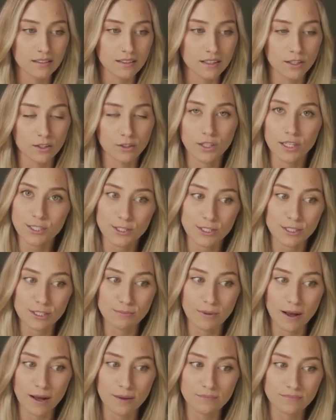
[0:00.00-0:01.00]
integration
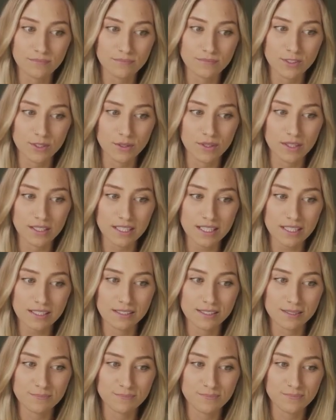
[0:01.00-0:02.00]
spot. So there it
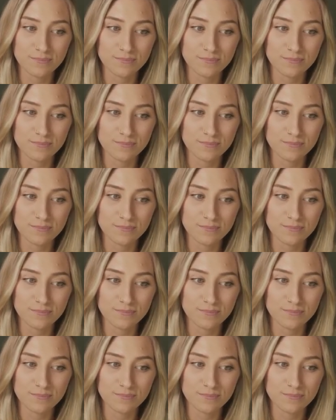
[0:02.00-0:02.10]
is.